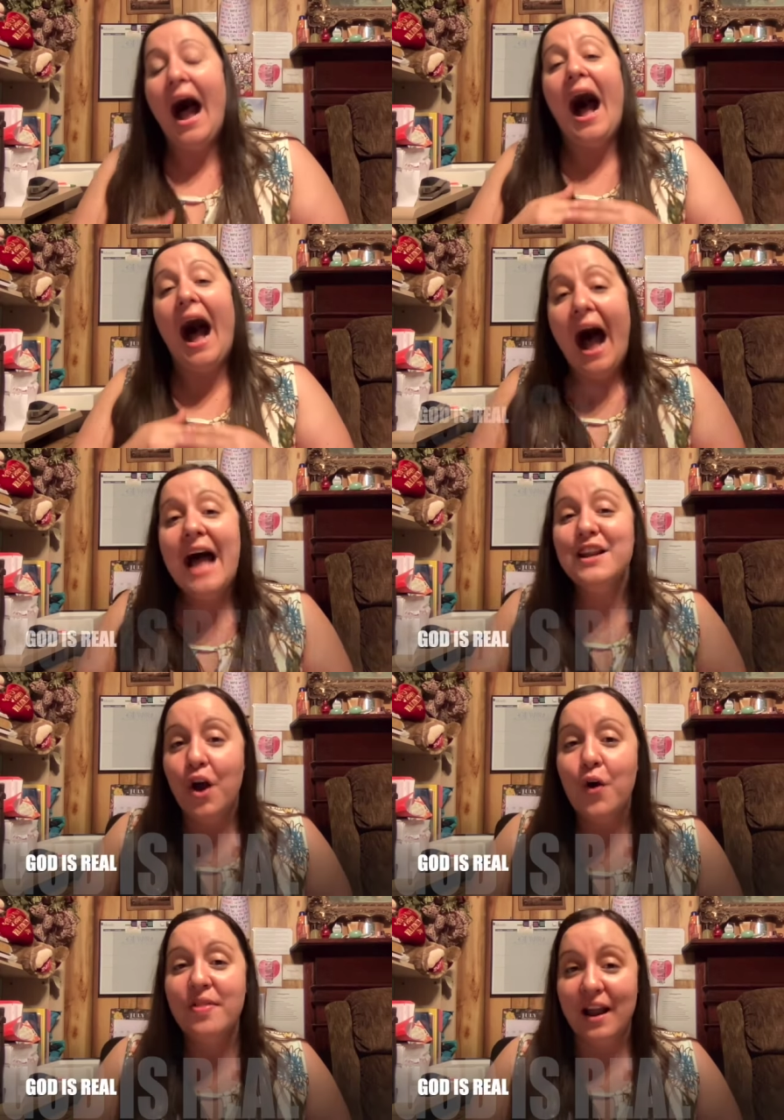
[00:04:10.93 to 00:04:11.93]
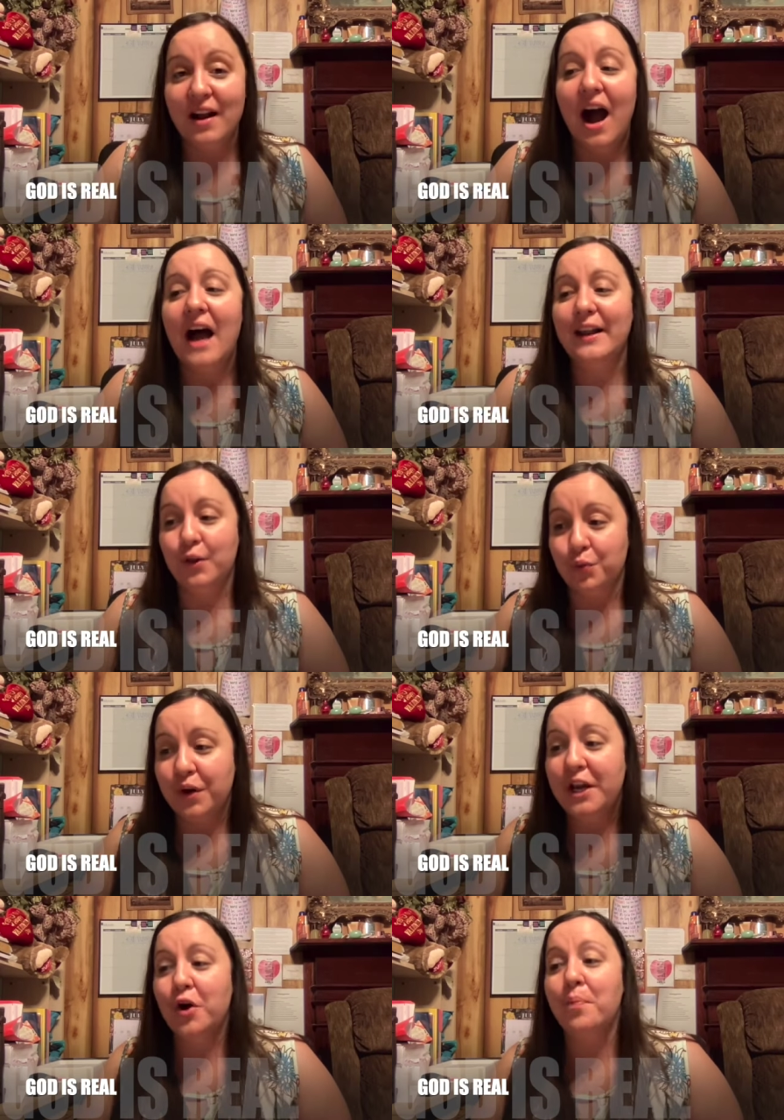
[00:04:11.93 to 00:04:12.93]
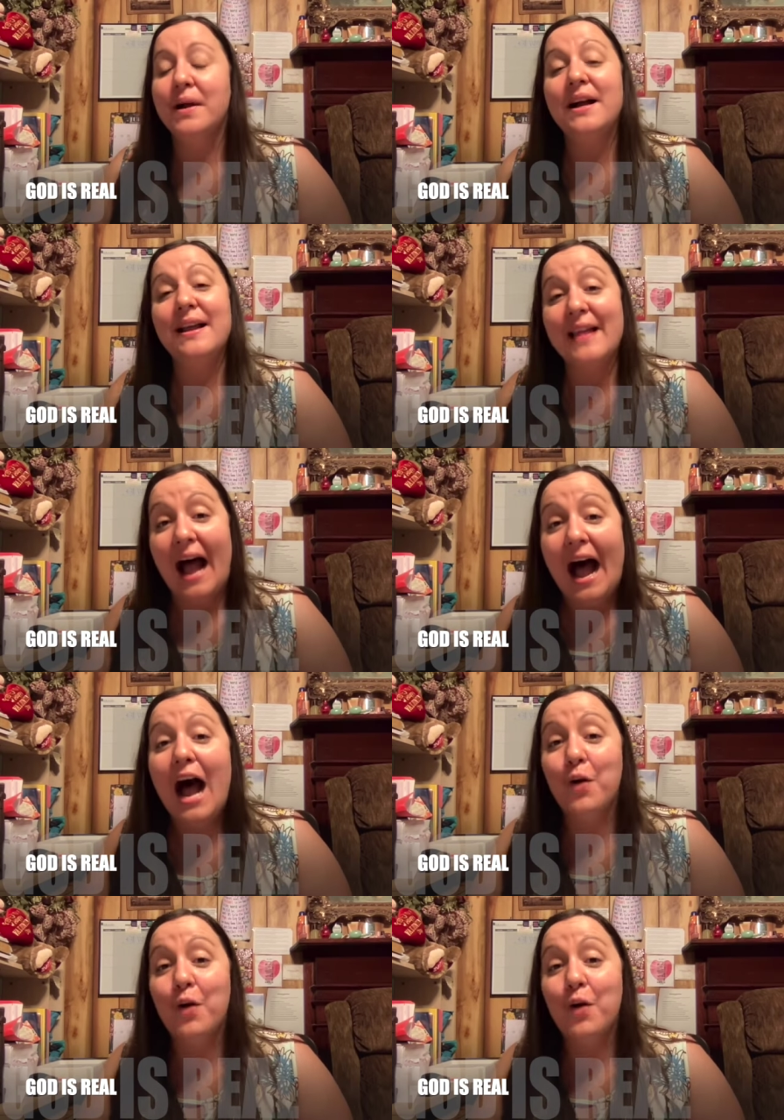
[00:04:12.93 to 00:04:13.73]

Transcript: I know that God is real because I